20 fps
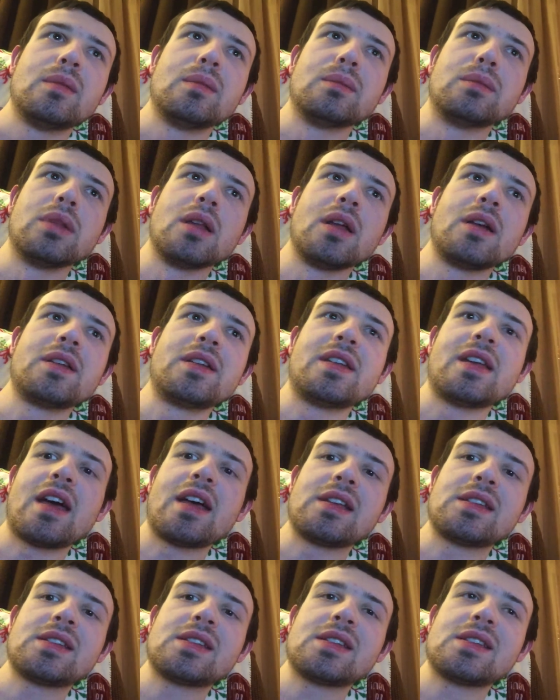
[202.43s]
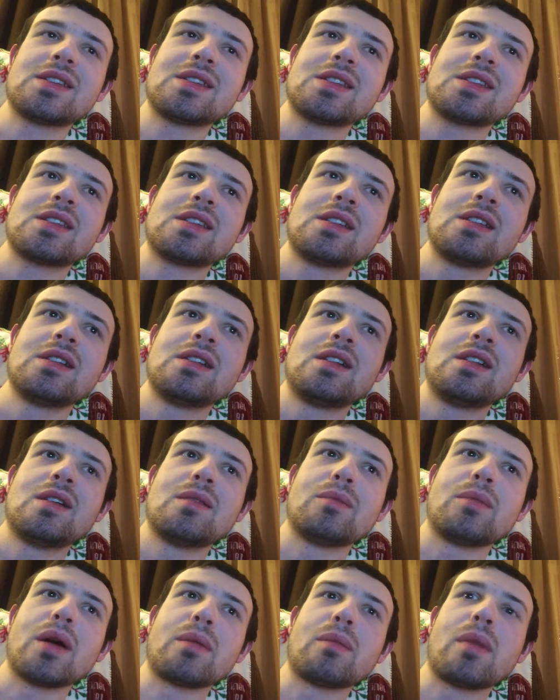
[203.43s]
blood tests,
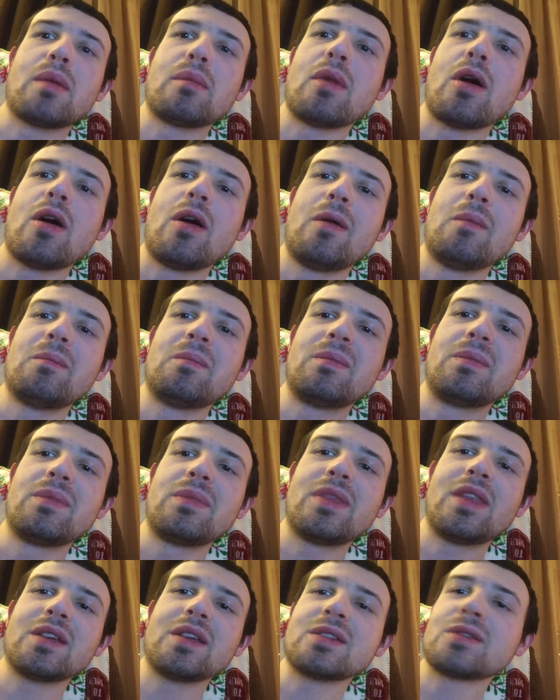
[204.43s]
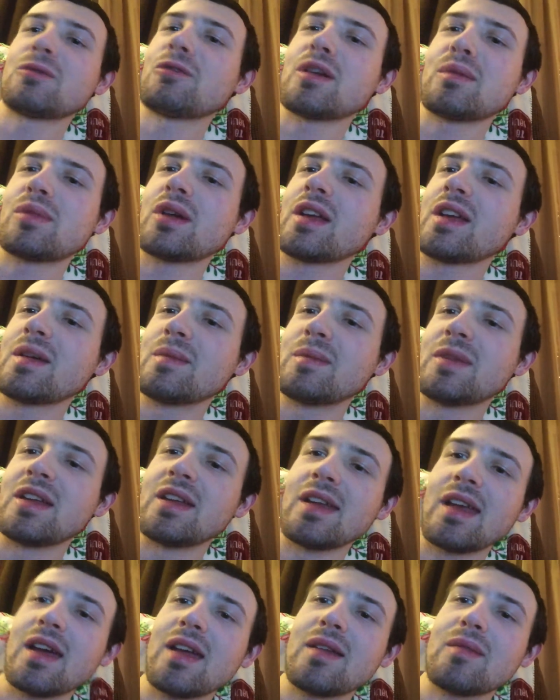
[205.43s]
but my mom doesn't want to bring him in
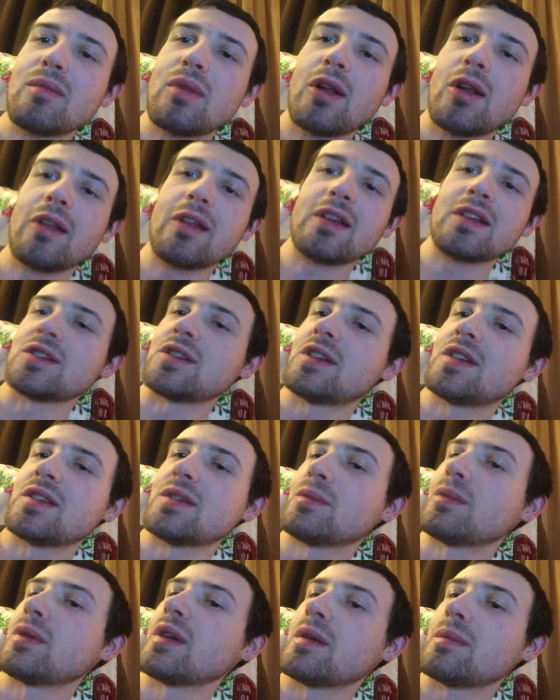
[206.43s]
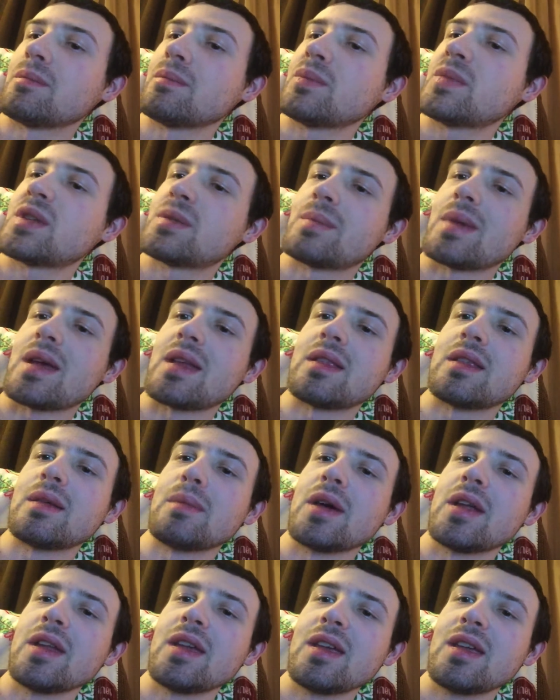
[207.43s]
again, probably because she doesn't want to spend the
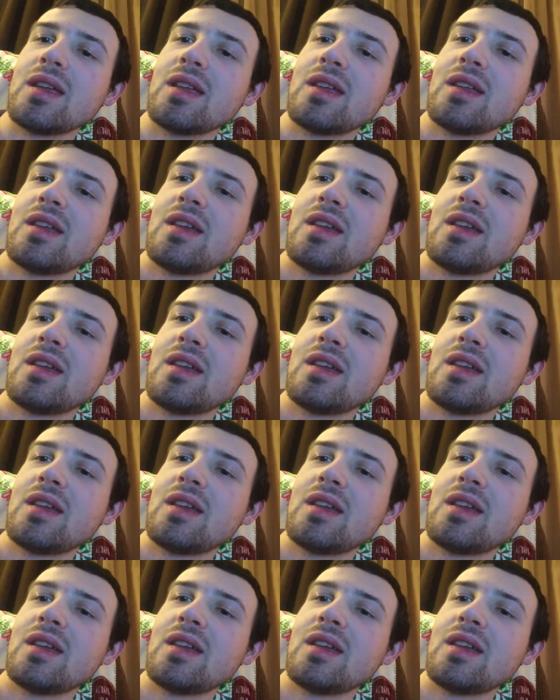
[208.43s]
money